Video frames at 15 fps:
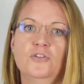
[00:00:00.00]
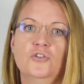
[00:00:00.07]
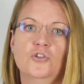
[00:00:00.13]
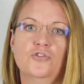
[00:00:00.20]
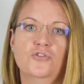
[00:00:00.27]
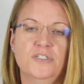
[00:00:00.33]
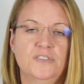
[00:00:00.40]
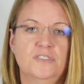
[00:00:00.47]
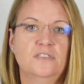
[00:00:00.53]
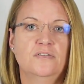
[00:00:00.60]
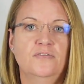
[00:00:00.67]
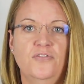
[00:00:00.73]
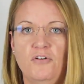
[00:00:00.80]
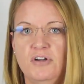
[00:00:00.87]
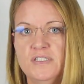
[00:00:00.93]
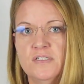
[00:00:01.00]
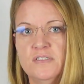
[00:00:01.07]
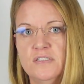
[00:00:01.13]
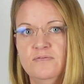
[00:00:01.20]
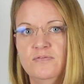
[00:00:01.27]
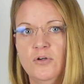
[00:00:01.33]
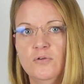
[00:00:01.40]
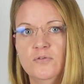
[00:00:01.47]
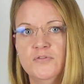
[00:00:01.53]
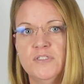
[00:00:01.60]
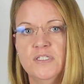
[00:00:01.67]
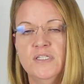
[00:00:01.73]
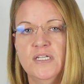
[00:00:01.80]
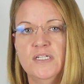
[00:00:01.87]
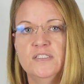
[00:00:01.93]
trusted advisors involved
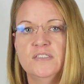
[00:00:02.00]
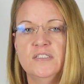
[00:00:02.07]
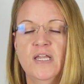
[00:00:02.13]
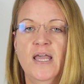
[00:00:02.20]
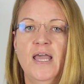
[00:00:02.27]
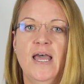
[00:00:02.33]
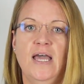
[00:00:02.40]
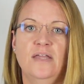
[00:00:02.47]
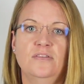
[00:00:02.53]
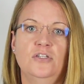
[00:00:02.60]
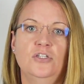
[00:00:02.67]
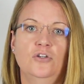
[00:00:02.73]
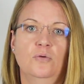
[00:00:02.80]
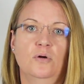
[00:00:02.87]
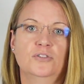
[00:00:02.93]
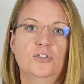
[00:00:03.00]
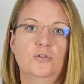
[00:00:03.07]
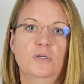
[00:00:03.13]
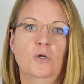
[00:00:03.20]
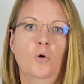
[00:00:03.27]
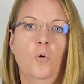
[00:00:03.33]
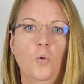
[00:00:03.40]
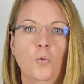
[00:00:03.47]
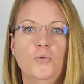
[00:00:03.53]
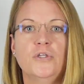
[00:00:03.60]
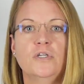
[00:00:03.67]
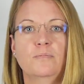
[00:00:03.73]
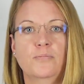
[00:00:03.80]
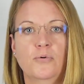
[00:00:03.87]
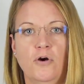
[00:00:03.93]
in this and that you are doing all
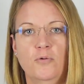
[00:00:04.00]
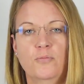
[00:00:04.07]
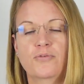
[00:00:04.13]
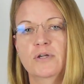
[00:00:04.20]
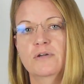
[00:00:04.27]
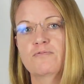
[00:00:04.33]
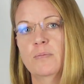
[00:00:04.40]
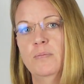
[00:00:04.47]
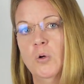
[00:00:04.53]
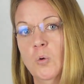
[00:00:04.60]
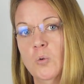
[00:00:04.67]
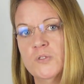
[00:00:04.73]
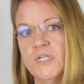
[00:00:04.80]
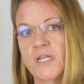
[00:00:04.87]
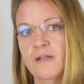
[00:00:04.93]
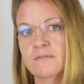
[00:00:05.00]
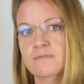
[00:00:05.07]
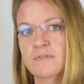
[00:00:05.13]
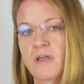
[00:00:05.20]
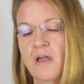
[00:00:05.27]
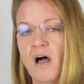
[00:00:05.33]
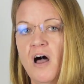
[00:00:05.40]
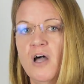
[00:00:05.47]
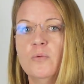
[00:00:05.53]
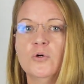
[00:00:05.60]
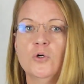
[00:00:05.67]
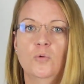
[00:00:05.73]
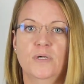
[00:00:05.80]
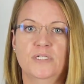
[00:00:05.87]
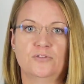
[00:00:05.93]
the appropriate reporting. I
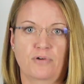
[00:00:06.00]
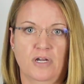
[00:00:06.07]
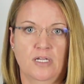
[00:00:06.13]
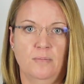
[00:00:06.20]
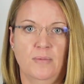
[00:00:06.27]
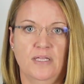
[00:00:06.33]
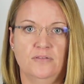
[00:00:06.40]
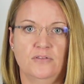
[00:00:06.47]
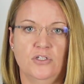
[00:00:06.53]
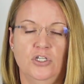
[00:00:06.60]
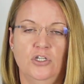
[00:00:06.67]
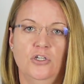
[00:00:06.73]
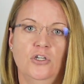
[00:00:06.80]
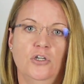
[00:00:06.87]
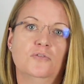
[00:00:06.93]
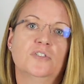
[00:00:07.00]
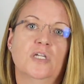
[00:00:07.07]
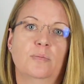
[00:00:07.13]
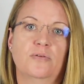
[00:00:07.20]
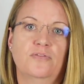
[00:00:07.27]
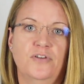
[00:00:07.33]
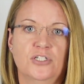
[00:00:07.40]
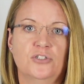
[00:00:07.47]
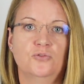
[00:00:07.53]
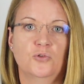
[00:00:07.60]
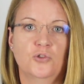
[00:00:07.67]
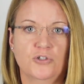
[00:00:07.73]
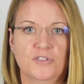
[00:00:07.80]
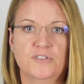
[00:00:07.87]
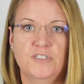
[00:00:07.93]
would always recommend that you use a professional
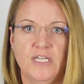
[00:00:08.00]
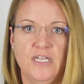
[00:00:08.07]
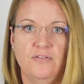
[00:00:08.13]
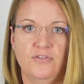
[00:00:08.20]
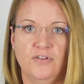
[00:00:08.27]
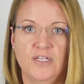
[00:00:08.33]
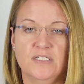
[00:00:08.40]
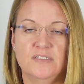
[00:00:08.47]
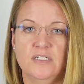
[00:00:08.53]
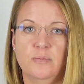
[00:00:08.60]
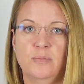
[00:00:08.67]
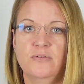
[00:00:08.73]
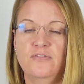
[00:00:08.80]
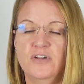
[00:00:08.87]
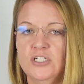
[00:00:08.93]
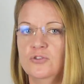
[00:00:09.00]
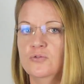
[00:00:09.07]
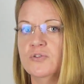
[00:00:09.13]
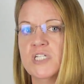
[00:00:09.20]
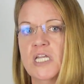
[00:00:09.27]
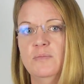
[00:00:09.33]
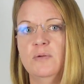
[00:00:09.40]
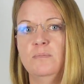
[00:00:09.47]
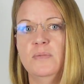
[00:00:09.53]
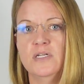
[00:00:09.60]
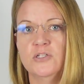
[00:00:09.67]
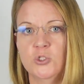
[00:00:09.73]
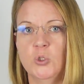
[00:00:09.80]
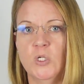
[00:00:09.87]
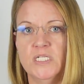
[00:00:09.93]
trustee for this and a professional scheme
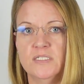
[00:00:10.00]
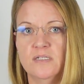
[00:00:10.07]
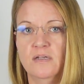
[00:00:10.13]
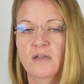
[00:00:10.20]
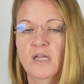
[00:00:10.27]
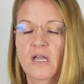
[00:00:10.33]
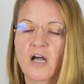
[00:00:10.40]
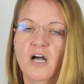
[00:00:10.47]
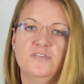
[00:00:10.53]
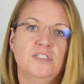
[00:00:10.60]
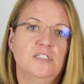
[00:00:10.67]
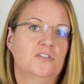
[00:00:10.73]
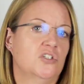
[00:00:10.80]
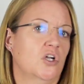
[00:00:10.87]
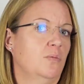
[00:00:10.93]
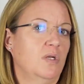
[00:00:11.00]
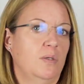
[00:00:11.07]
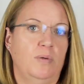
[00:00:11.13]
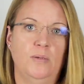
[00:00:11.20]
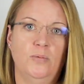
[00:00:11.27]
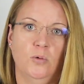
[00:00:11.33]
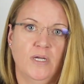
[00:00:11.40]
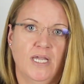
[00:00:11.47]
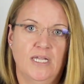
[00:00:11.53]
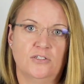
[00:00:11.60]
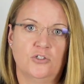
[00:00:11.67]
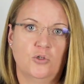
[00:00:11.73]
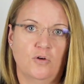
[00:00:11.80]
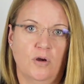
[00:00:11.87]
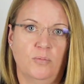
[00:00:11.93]
administrator. I've seen so many people get
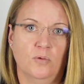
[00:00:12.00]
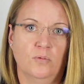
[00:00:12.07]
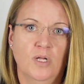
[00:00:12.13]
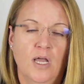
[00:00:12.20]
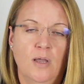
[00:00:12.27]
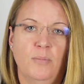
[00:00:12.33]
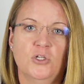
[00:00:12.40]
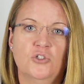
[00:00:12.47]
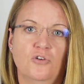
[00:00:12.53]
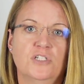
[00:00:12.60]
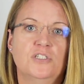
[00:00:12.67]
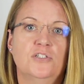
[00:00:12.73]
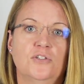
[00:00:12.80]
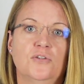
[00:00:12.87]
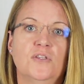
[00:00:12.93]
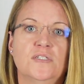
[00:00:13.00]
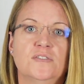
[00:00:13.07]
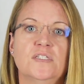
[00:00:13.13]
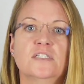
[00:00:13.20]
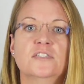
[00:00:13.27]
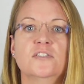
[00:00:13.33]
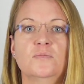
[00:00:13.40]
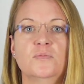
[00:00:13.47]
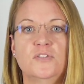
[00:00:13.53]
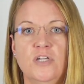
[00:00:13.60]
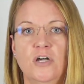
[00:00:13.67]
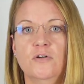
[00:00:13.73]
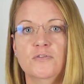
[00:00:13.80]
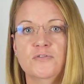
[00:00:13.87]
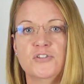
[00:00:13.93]
into trouble by trying to do these things
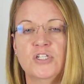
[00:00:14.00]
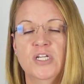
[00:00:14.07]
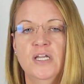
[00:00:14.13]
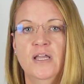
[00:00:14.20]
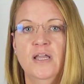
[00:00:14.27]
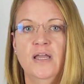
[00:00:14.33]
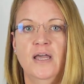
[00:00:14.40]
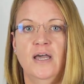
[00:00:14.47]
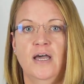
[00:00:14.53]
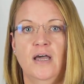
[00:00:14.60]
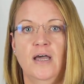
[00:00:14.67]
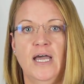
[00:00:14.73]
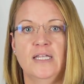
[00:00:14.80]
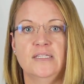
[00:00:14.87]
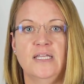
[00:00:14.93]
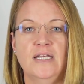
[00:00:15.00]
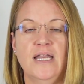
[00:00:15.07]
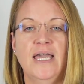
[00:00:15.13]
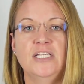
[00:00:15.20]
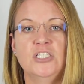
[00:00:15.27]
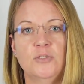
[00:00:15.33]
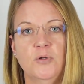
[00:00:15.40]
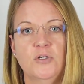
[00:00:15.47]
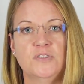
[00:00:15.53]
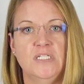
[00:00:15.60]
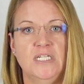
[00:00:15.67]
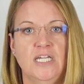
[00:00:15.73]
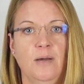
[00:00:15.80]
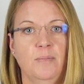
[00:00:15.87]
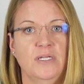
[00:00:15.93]
themselves and then
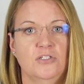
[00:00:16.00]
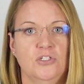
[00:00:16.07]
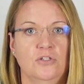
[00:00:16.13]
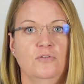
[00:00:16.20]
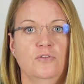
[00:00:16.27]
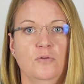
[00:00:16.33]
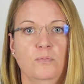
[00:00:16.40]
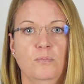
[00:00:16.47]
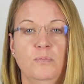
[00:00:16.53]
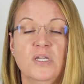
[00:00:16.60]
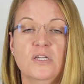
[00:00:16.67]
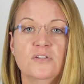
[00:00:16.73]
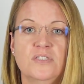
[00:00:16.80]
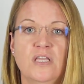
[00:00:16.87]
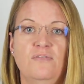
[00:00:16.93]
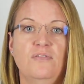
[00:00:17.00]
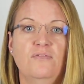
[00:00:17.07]
HMRC coming to them because they've